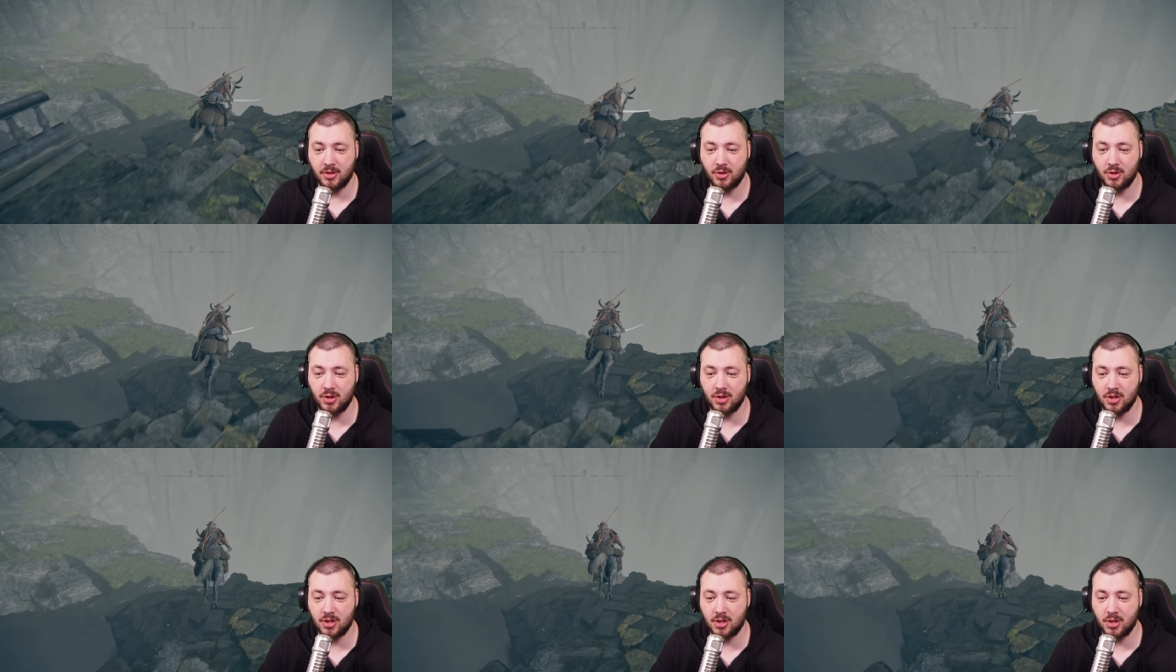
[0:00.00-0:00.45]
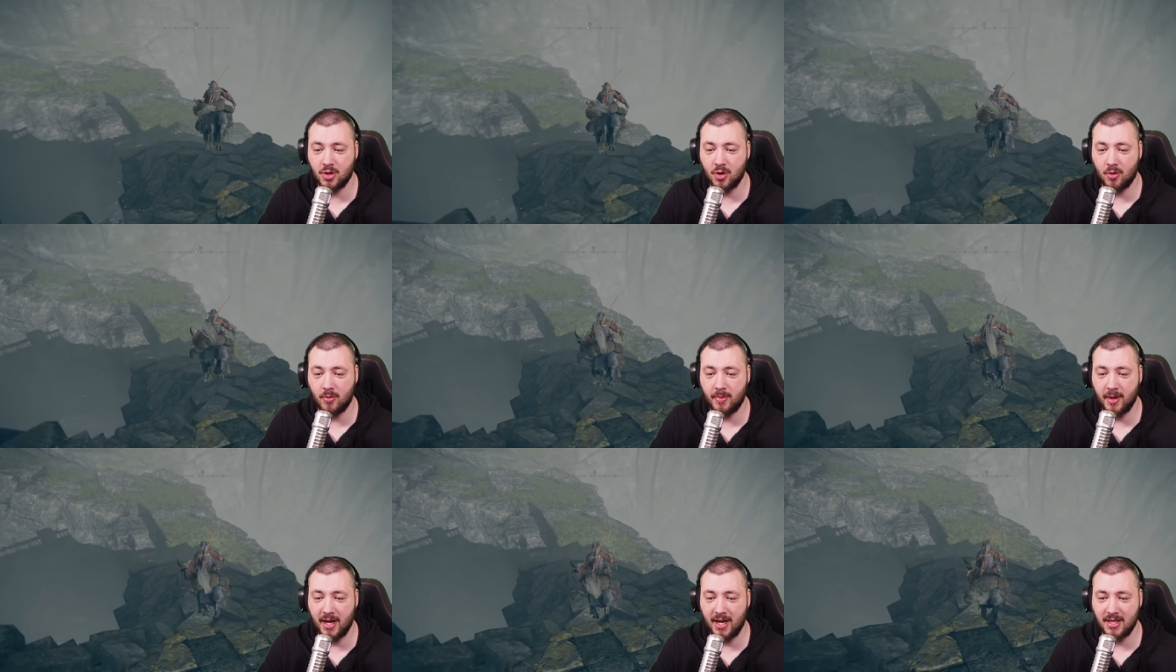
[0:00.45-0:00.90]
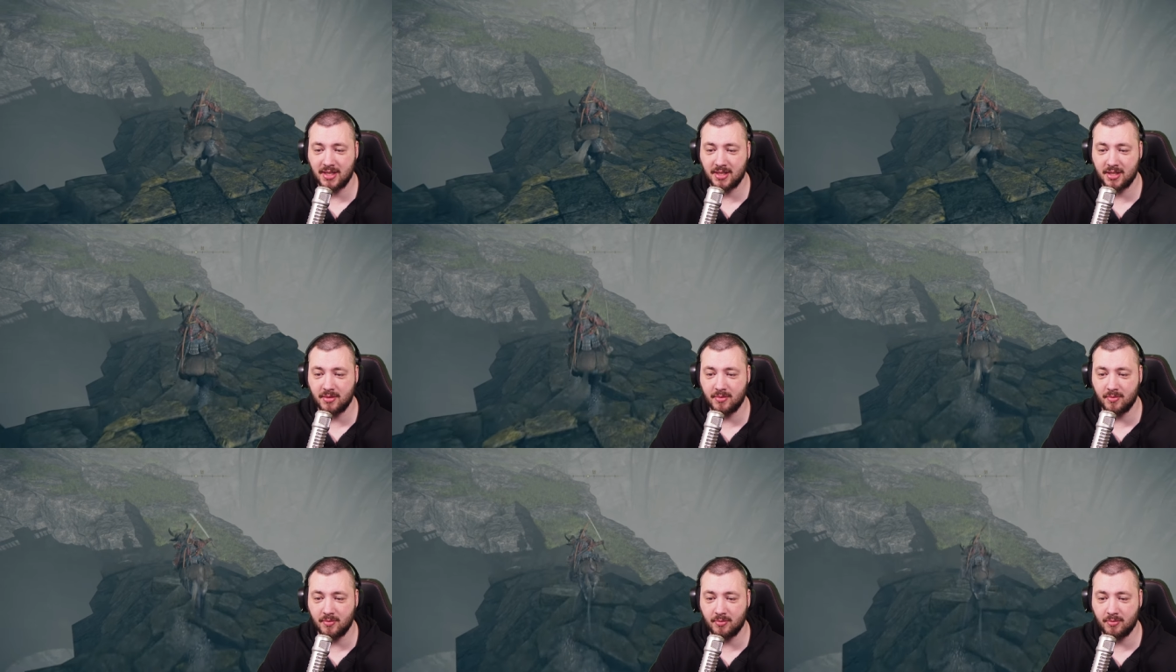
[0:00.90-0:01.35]
Just go
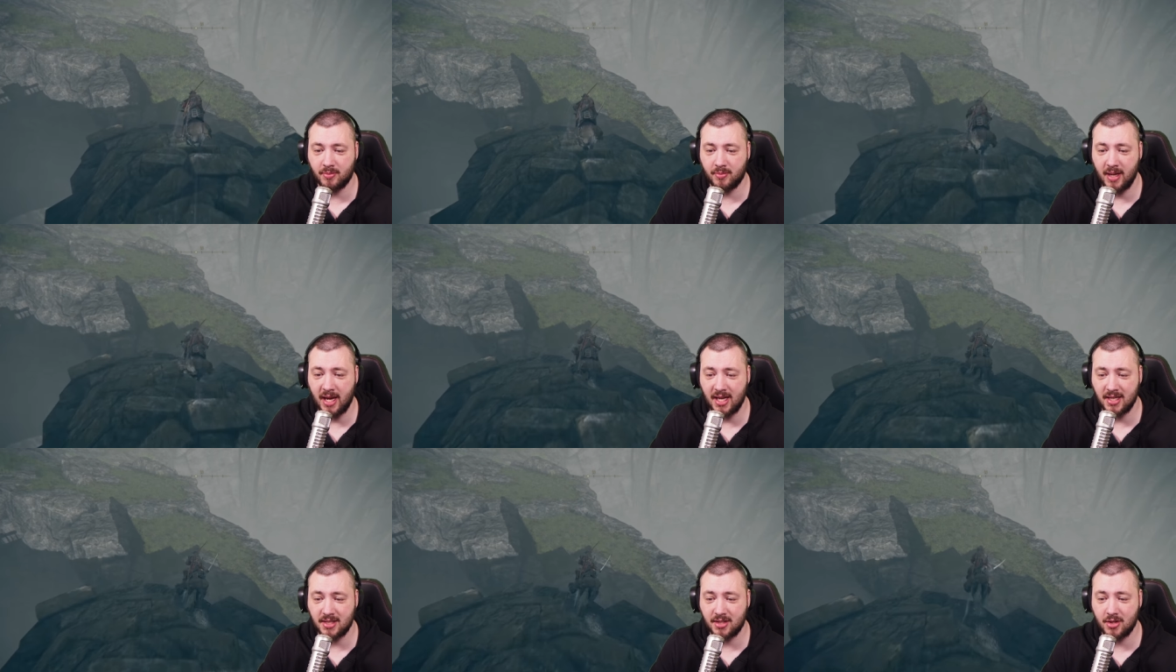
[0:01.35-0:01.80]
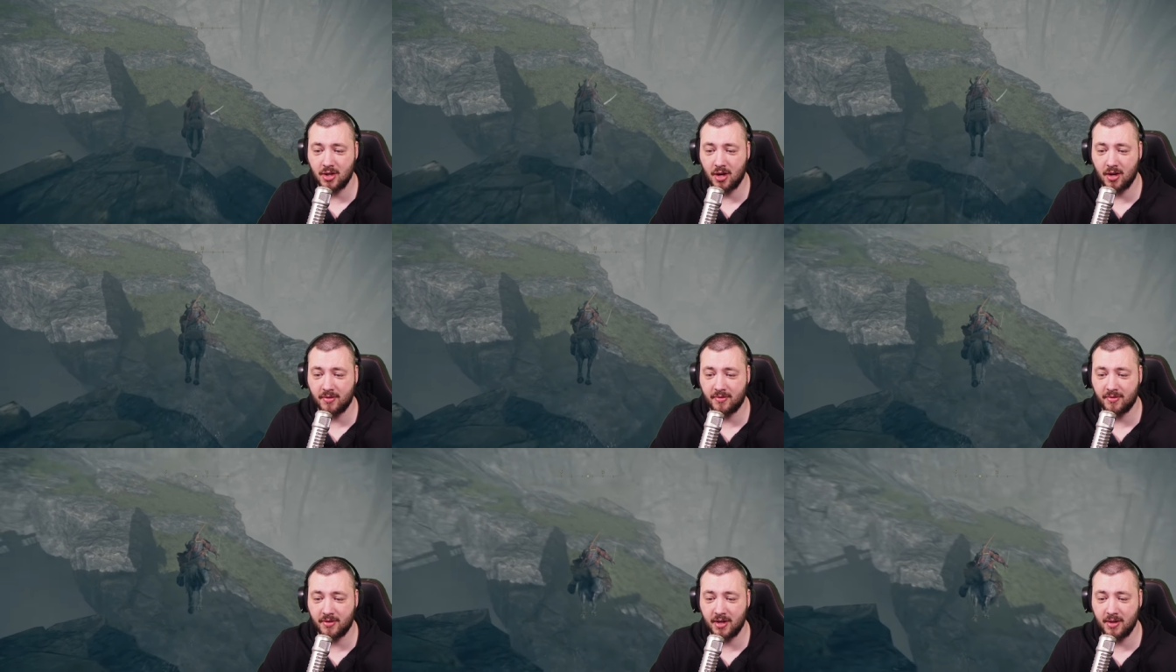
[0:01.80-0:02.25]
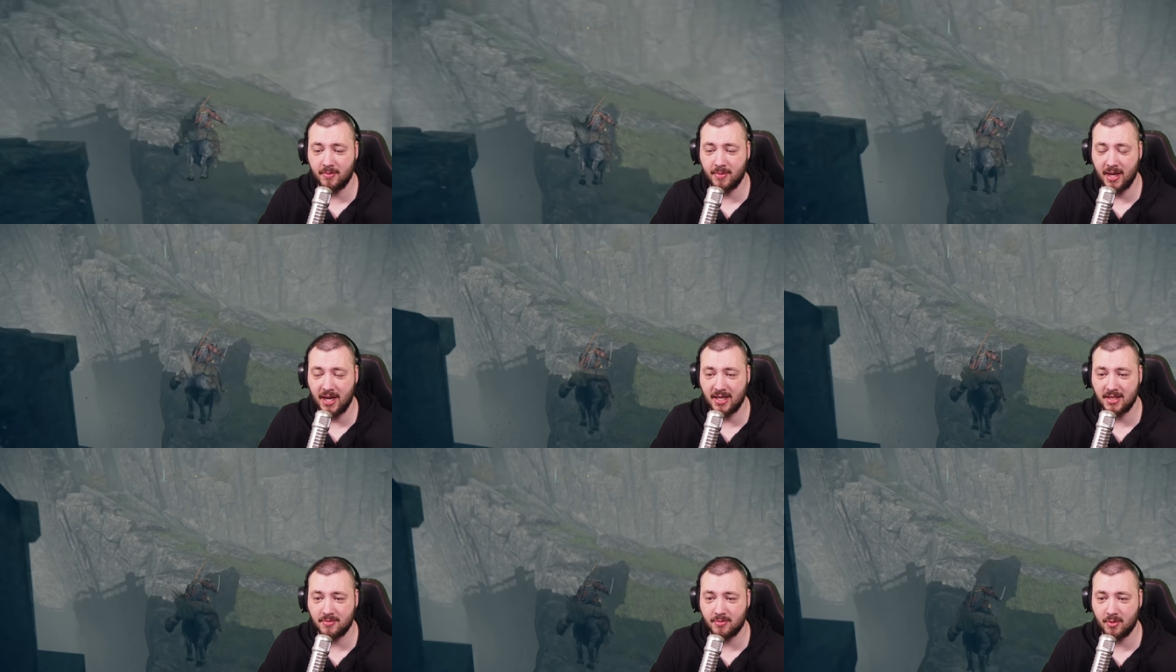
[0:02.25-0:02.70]
past him. Past Godfrey,
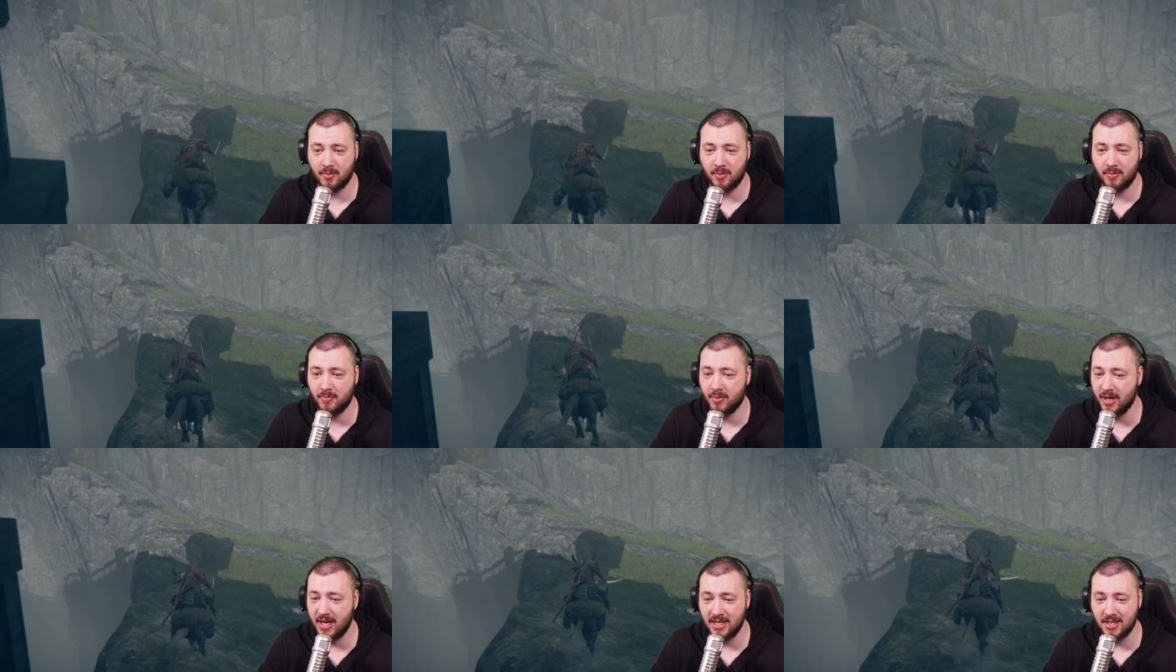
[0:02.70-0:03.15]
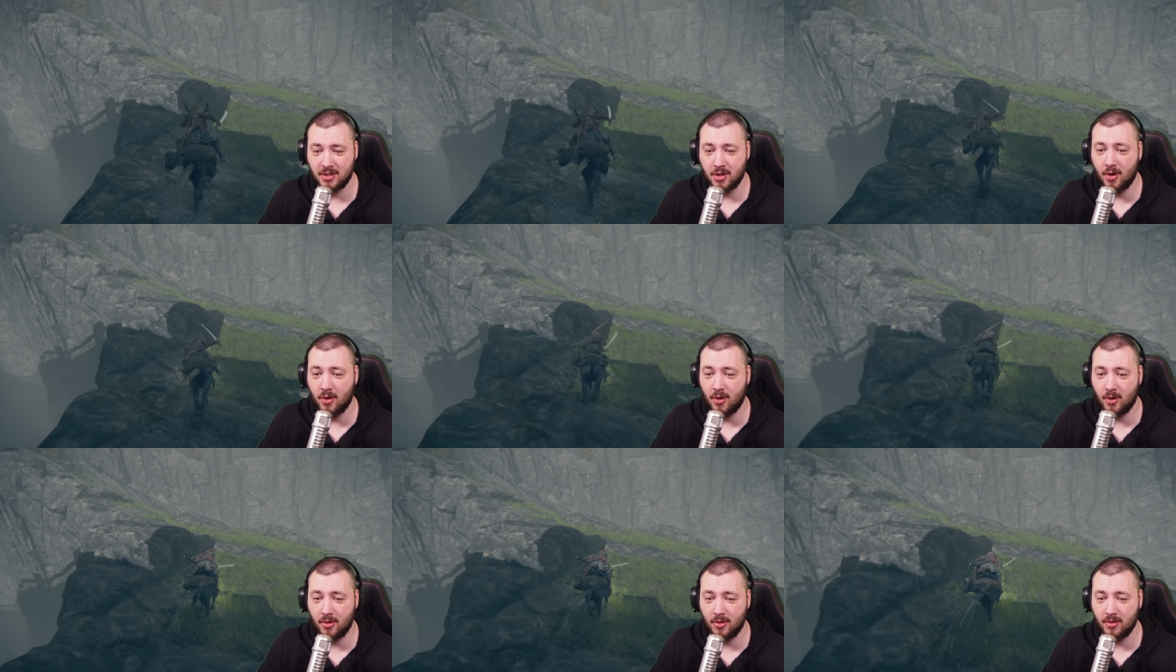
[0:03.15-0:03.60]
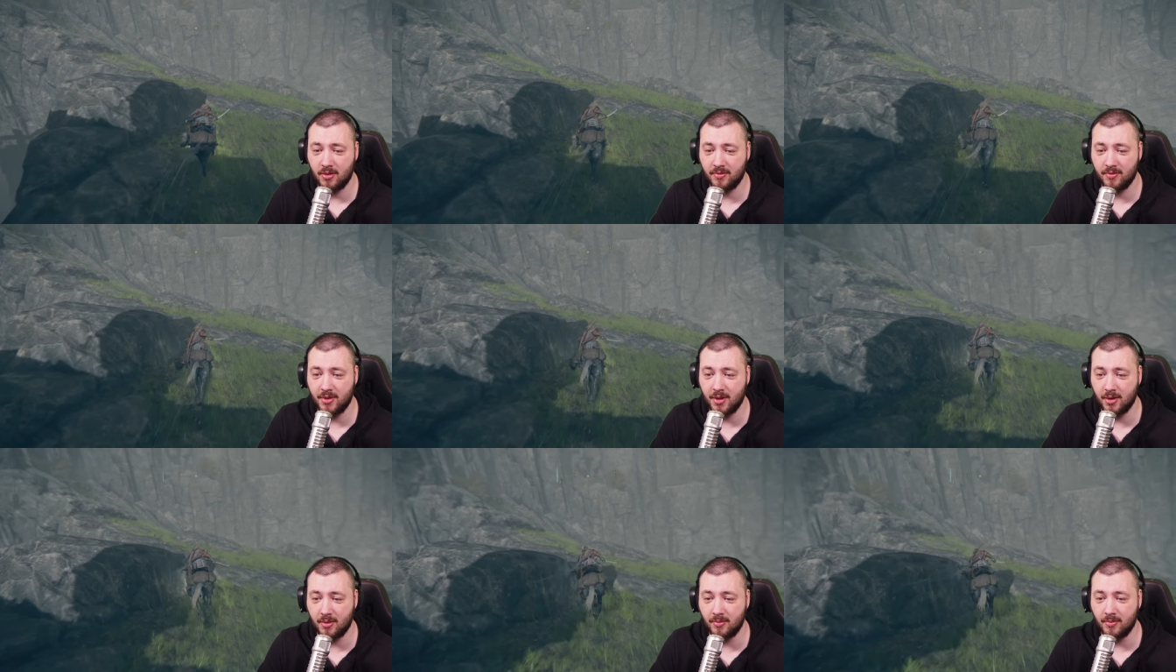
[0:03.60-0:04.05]
past, past all
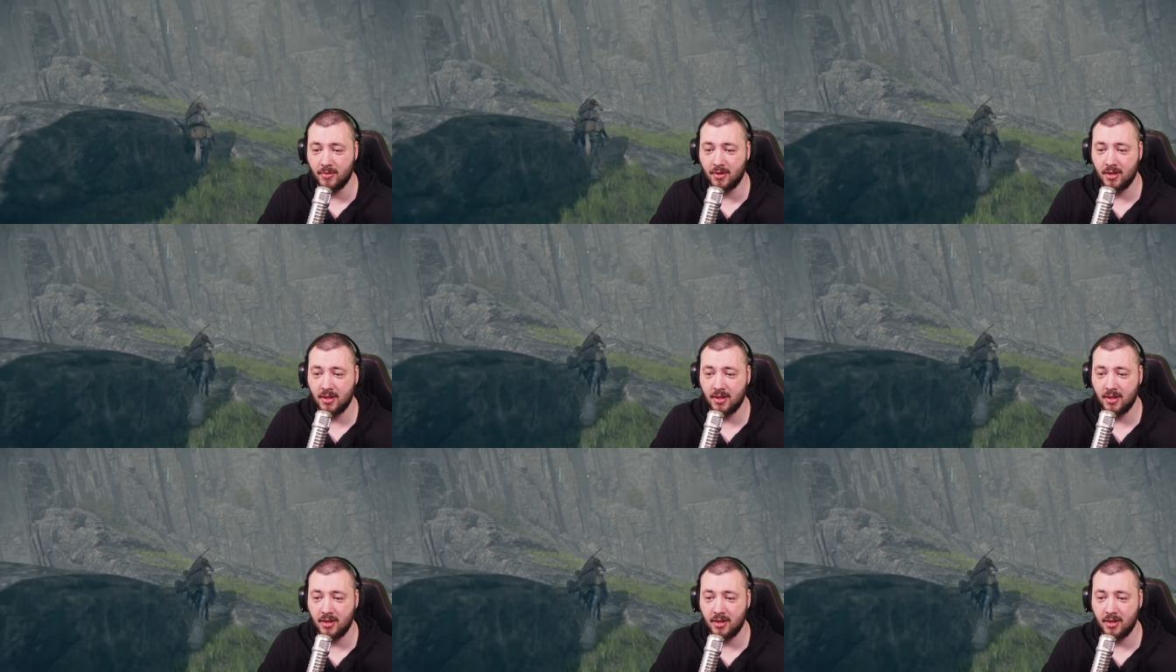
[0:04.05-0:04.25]
of them.